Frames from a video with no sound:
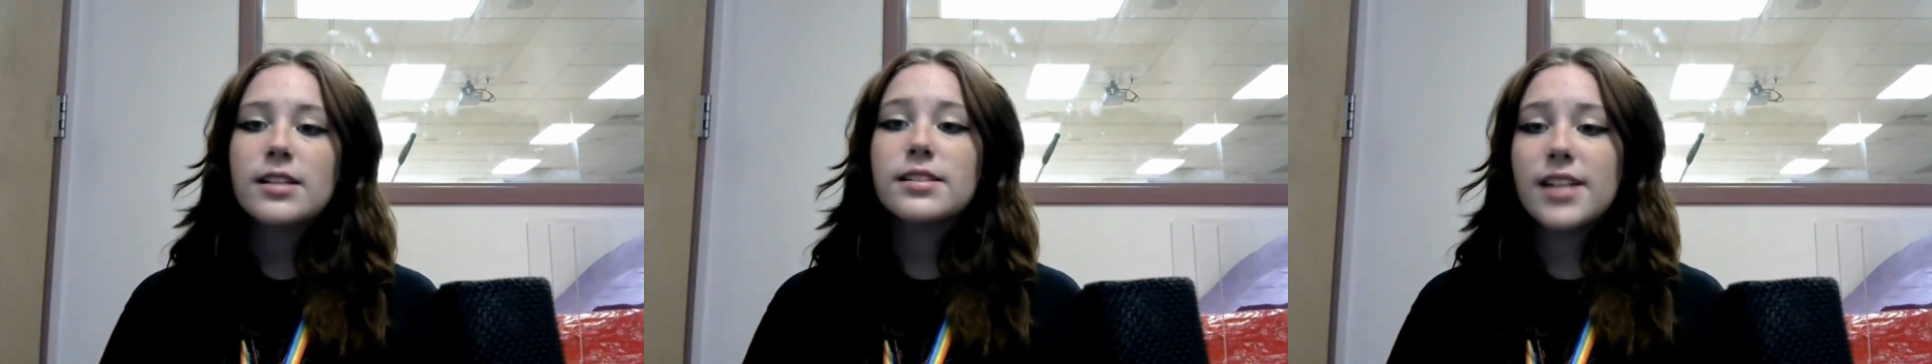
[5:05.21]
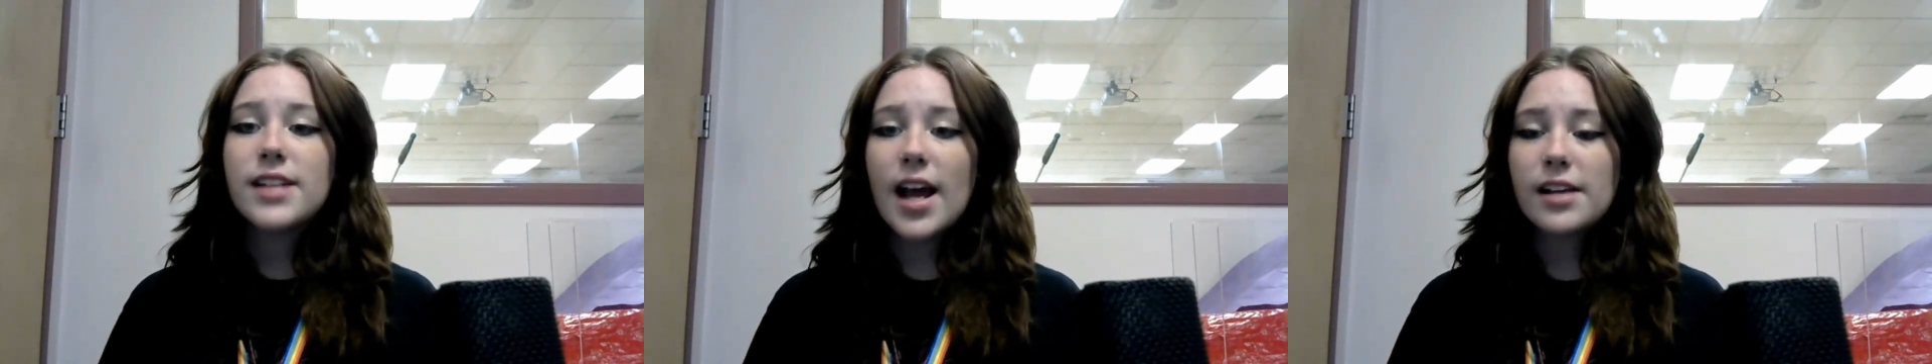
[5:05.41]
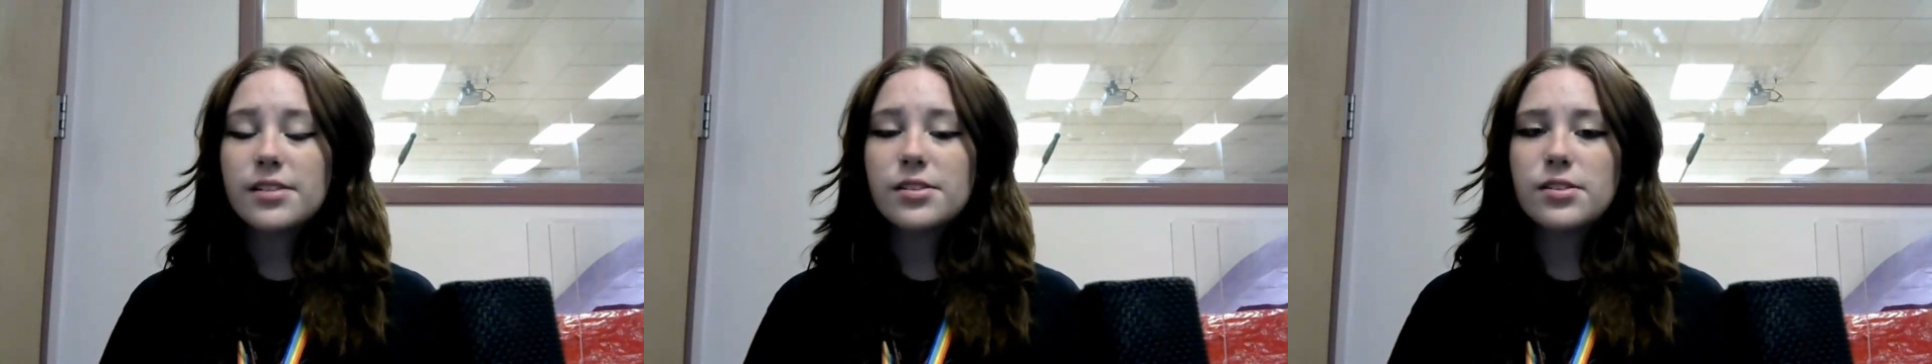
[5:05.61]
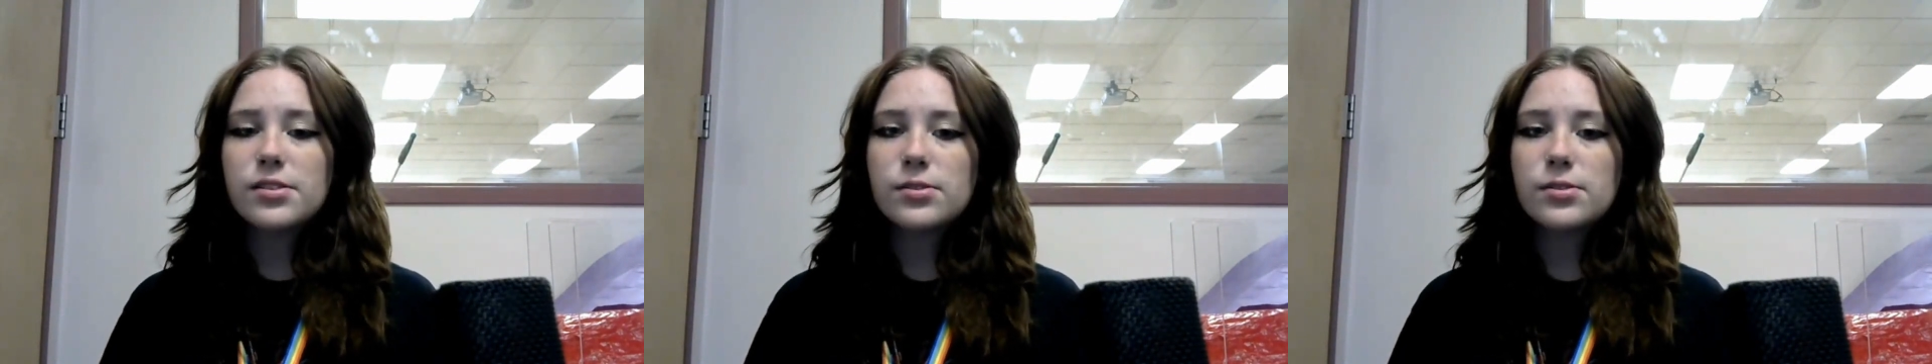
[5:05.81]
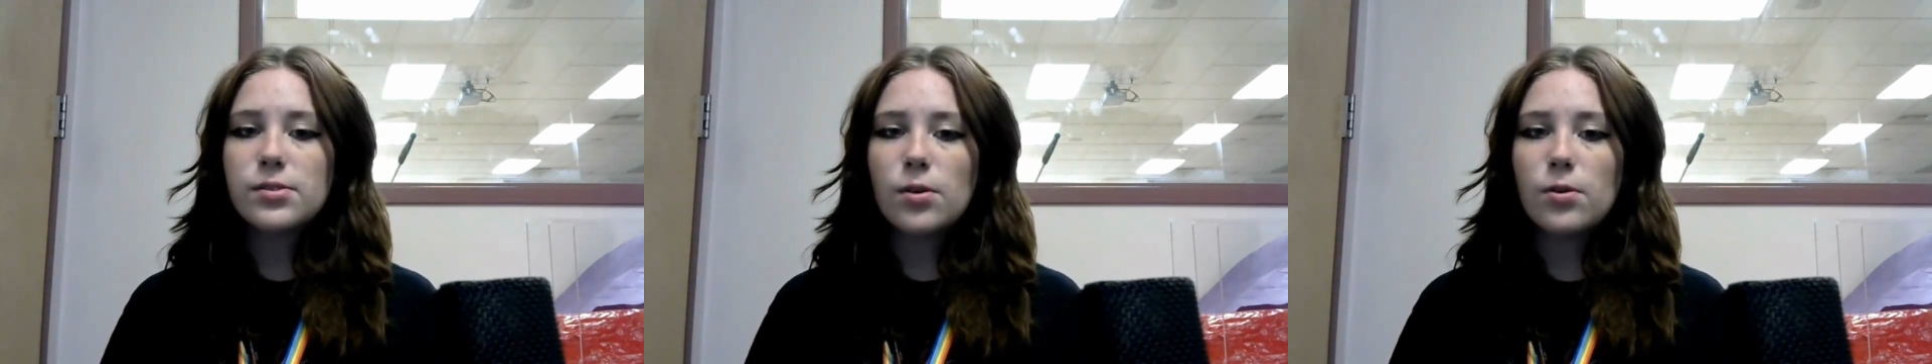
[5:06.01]
Snacks are
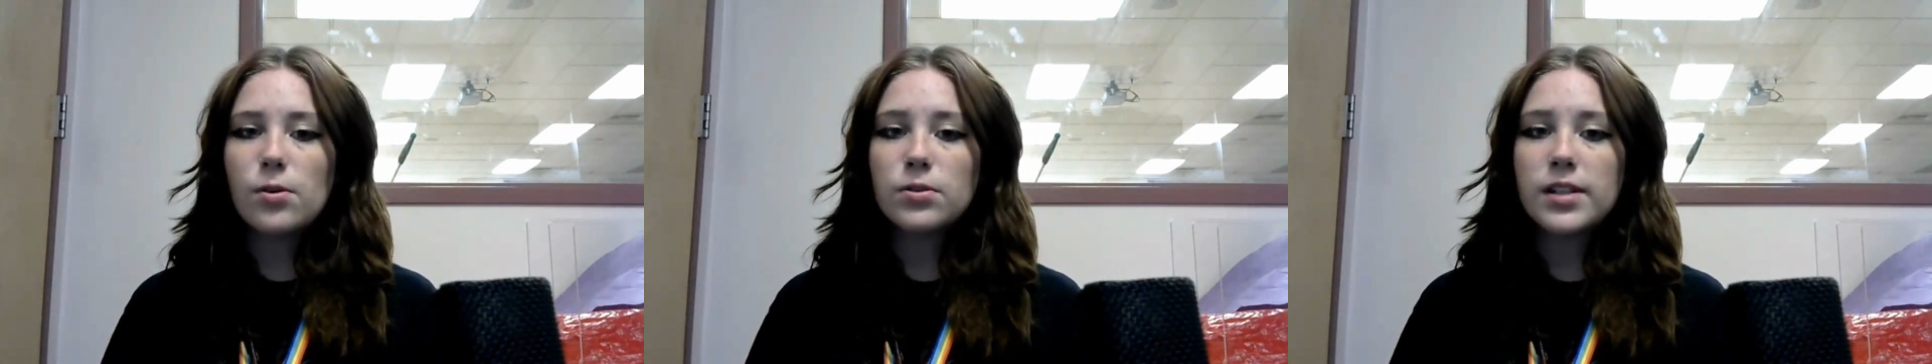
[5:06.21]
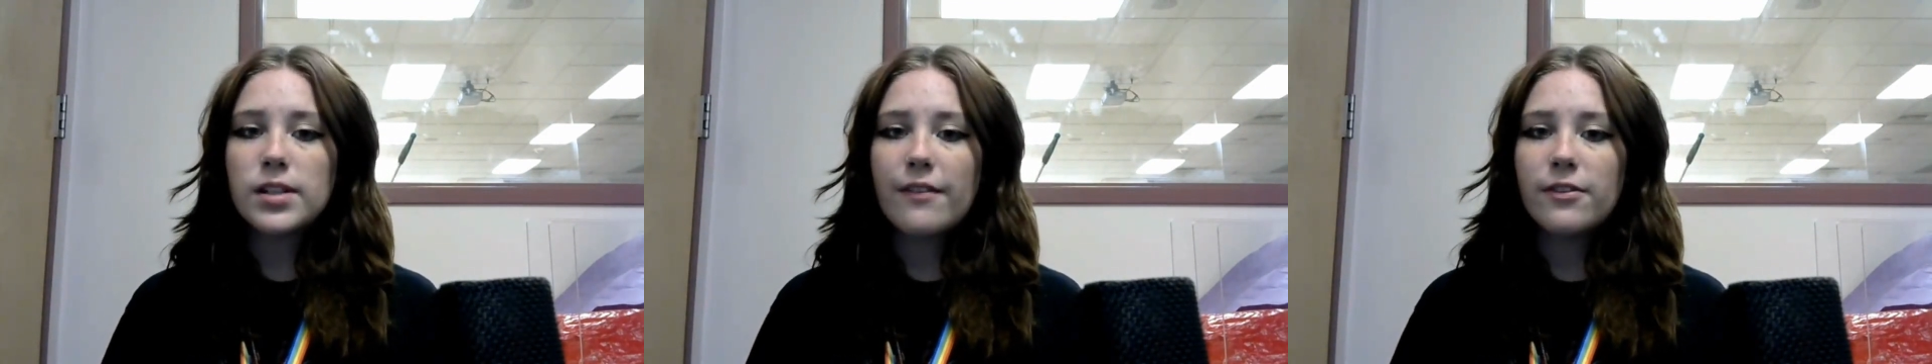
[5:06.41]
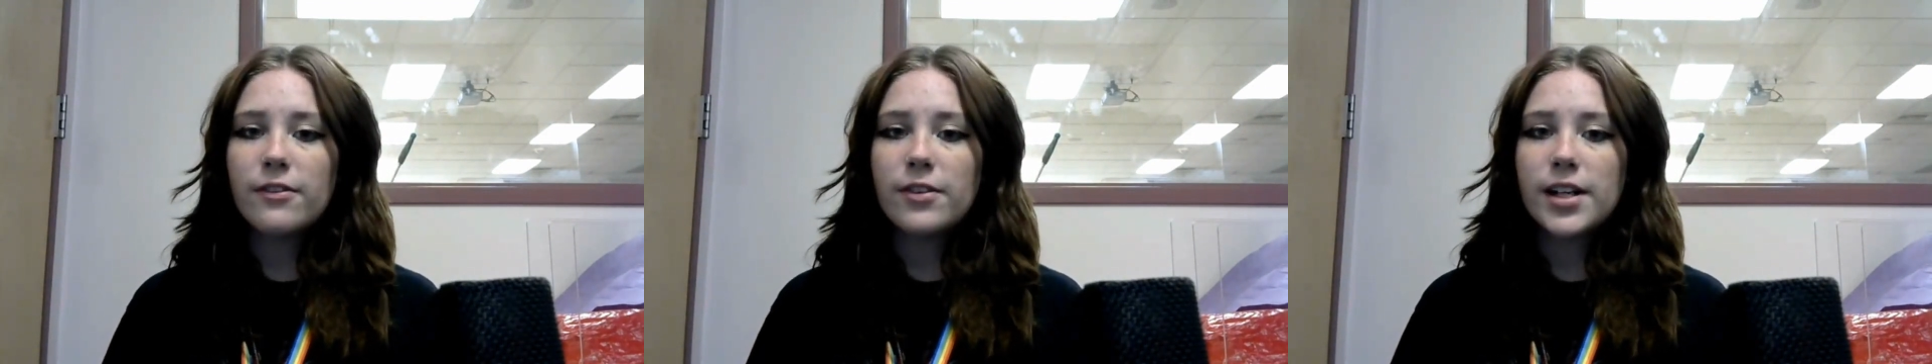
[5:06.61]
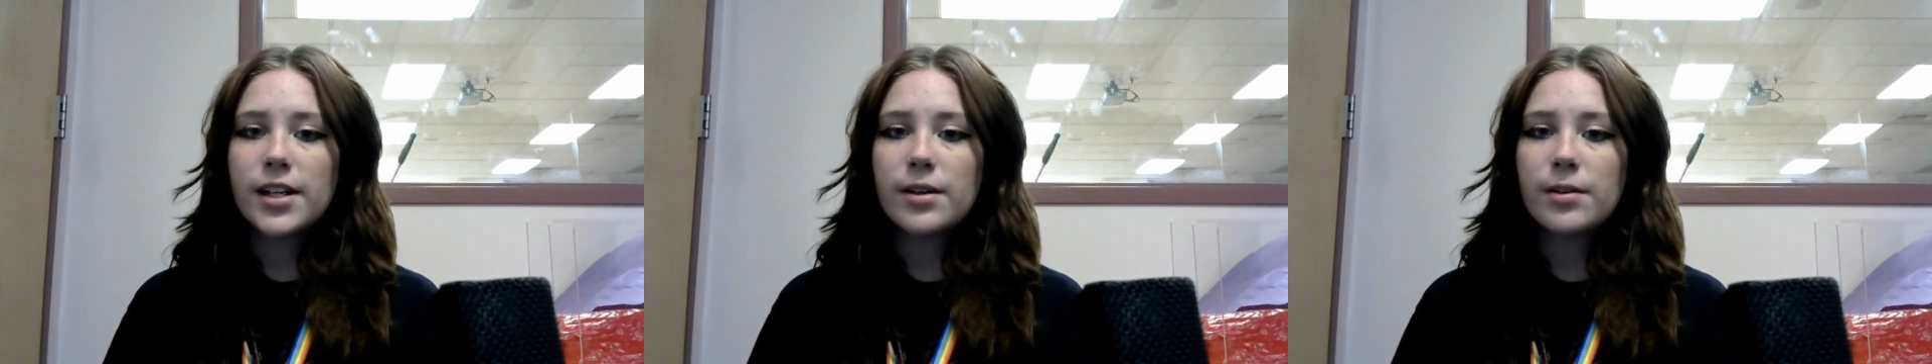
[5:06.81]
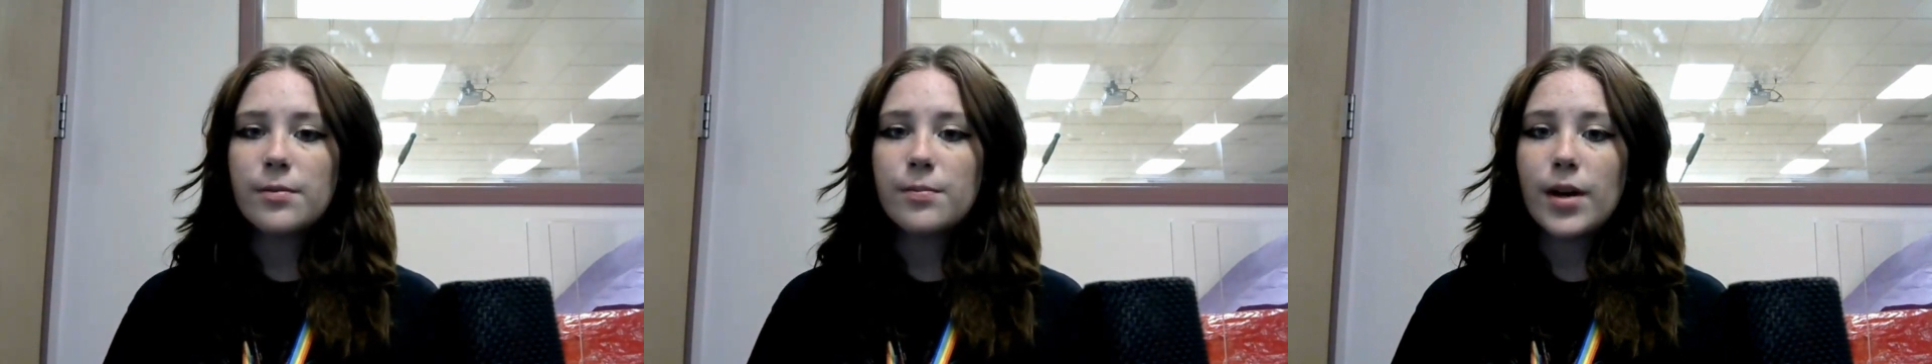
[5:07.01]
sold
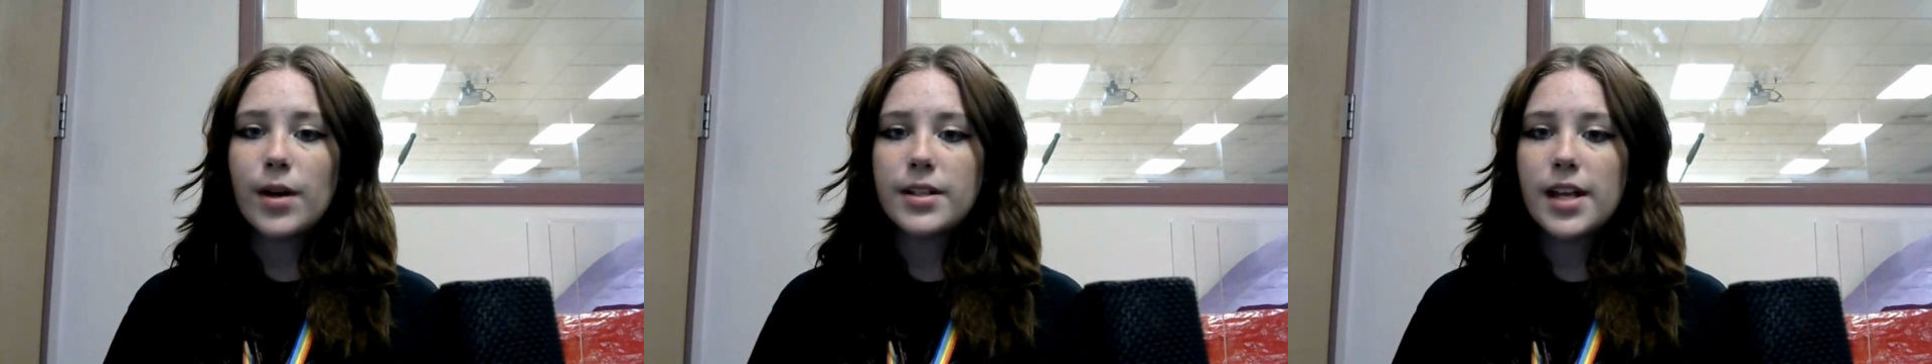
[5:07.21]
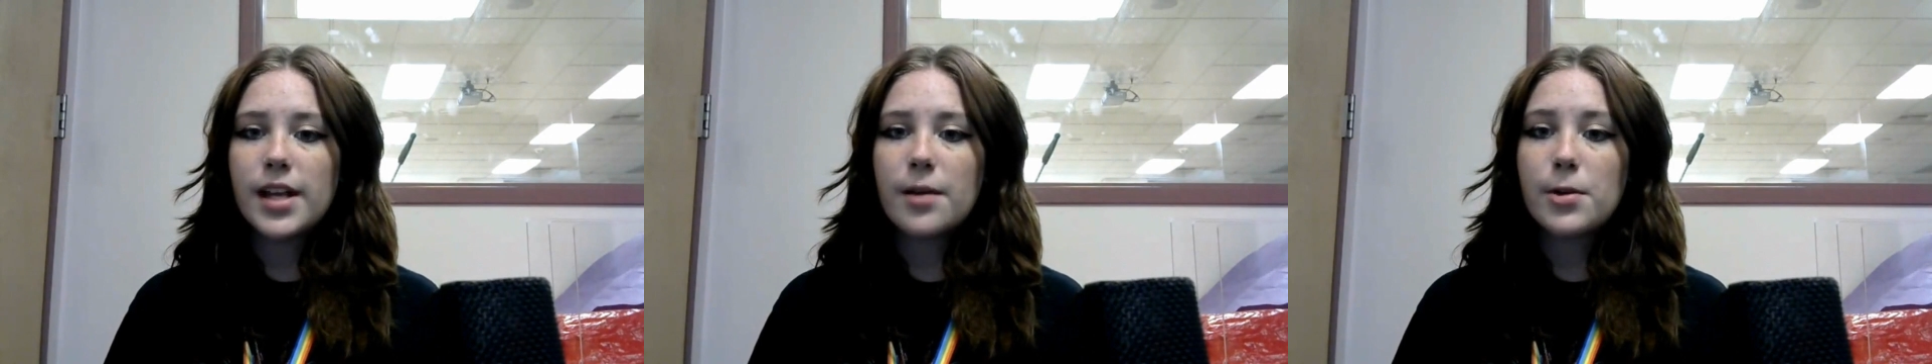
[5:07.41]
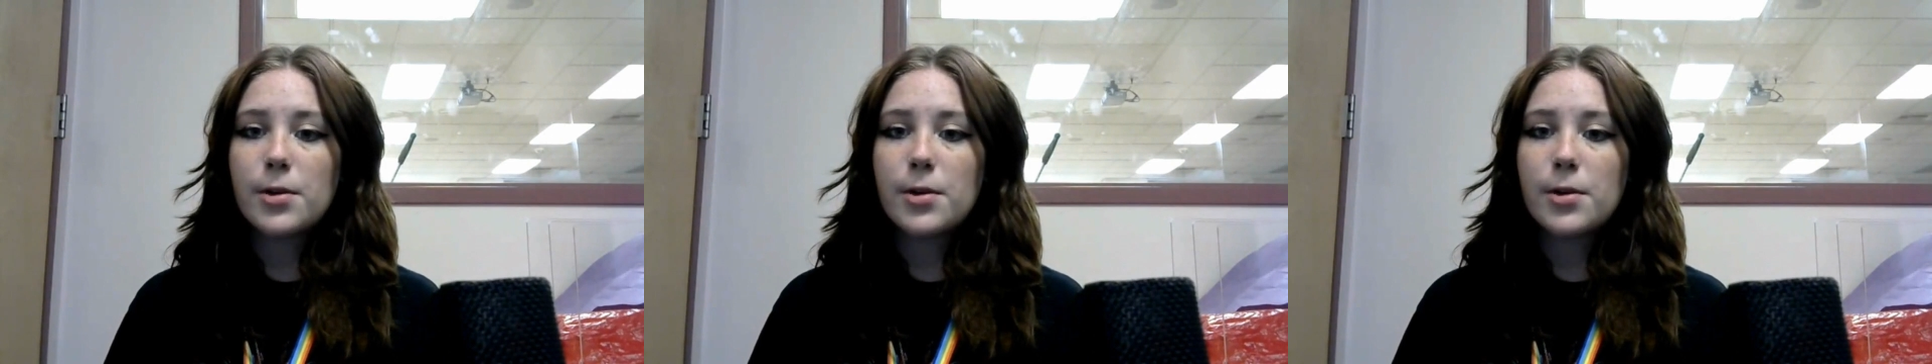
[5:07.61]
every Monday,